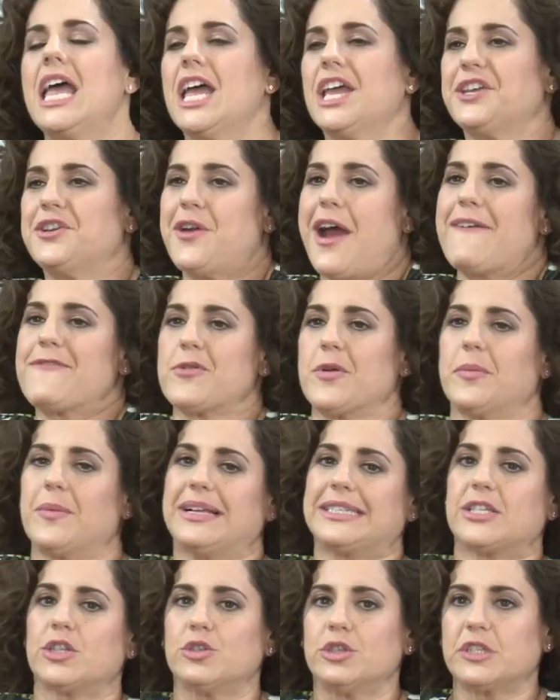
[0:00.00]
you know, everyone
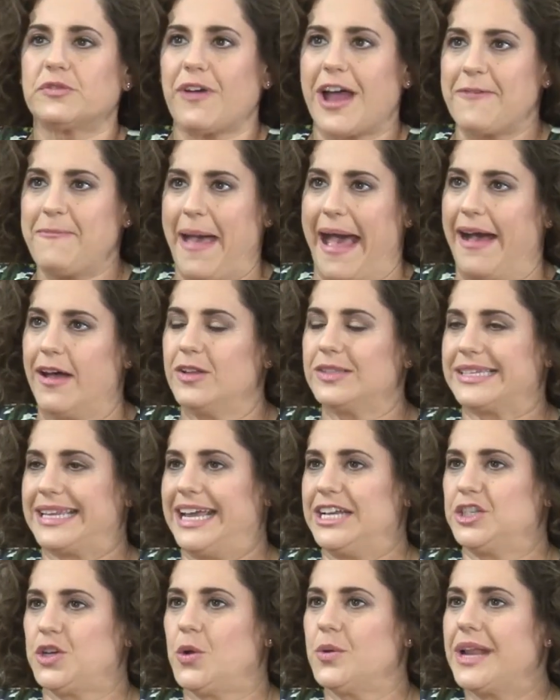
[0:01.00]
wants to lose 5 pounds, and
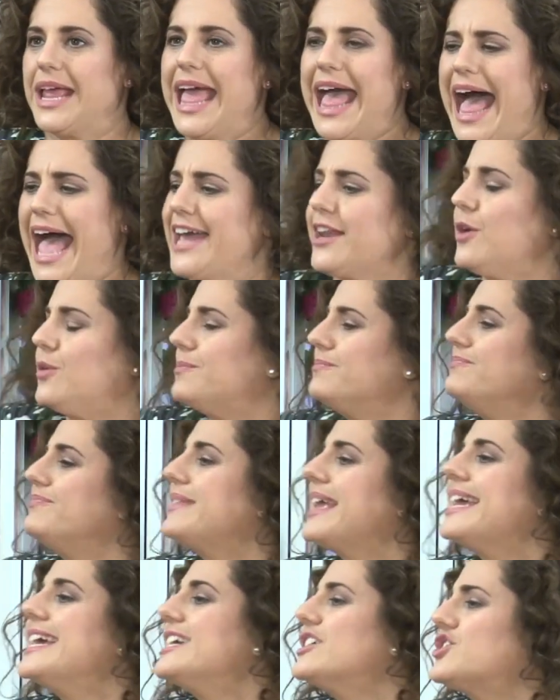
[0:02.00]
I
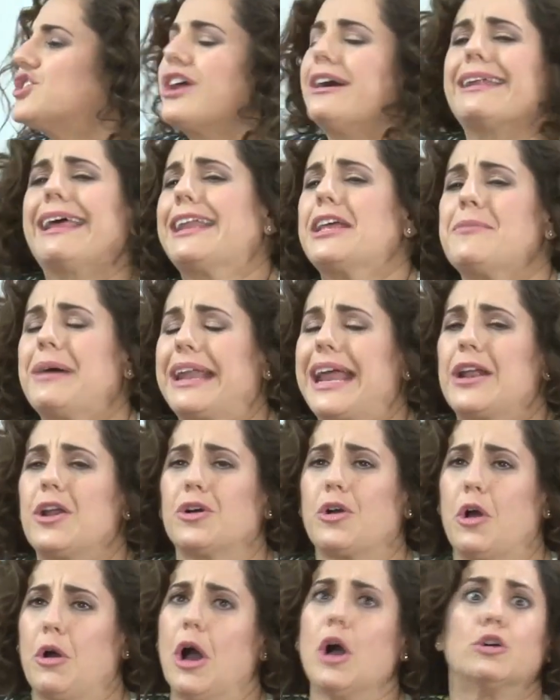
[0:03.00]
don't shun anyone. I
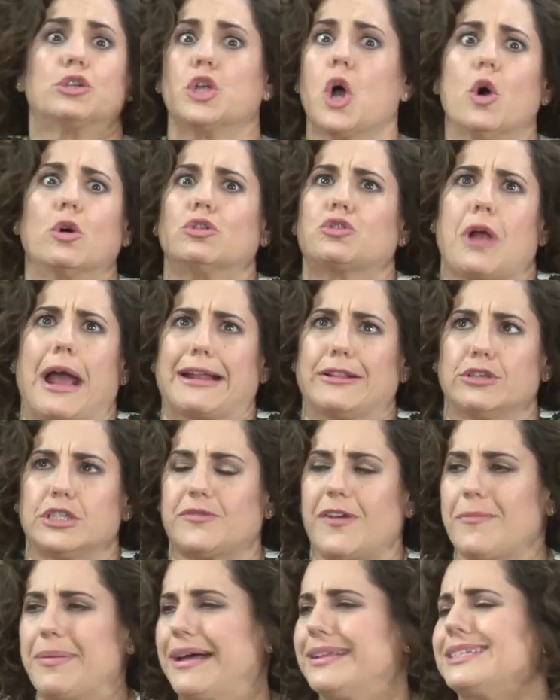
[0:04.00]
don't go, oh, don't try to lose
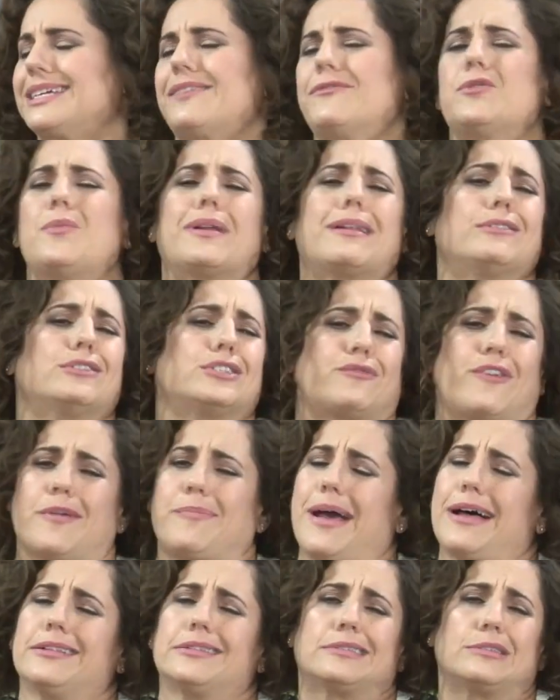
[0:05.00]
5 pounds. Like, if you want to lose 5
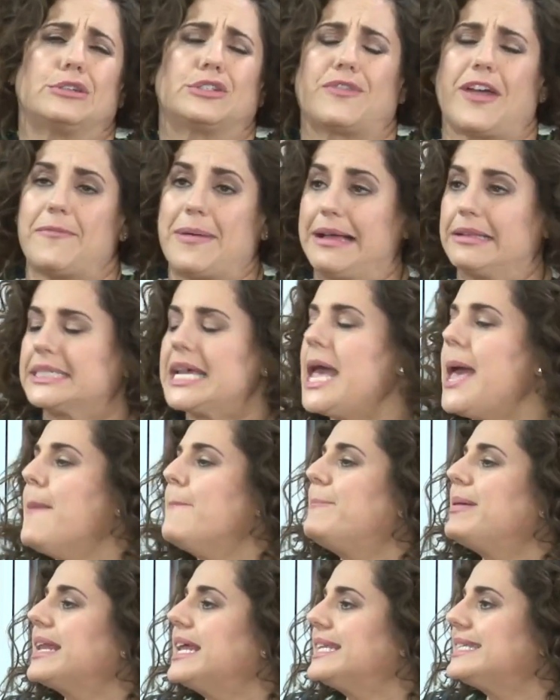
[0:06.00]
pounds, lose 5 pounds.
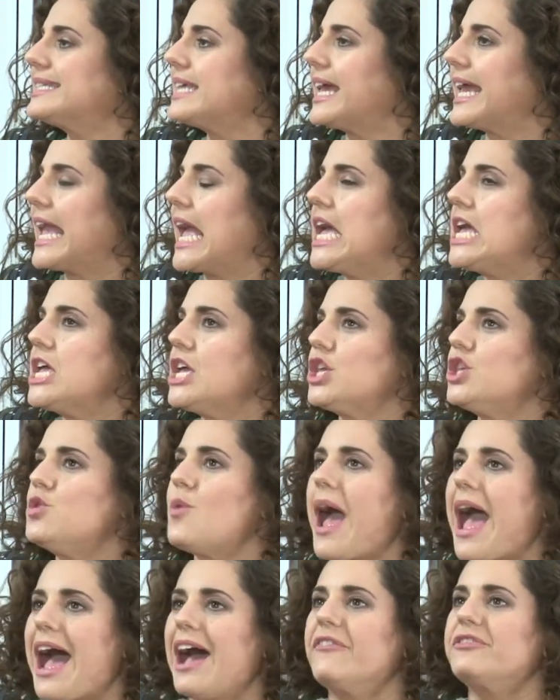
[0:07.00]
But it's like, you
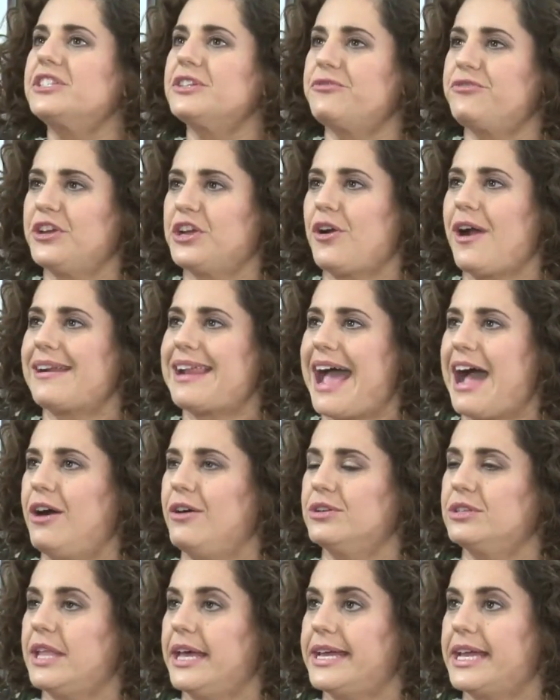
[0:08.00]
have to figure out
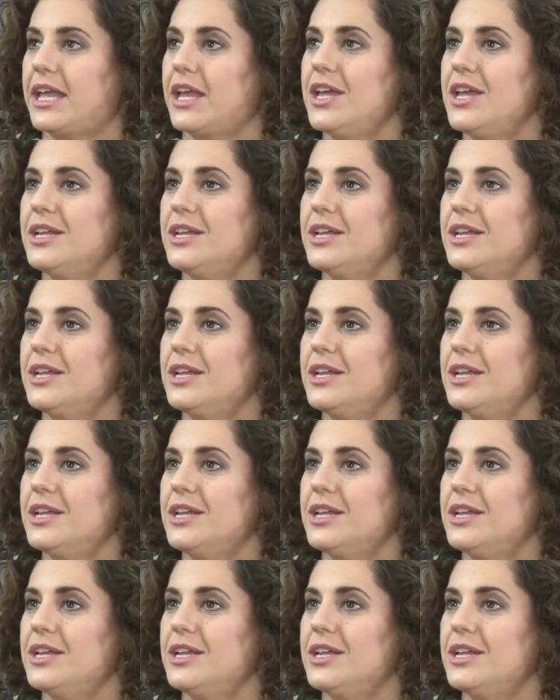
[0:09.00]
how, like,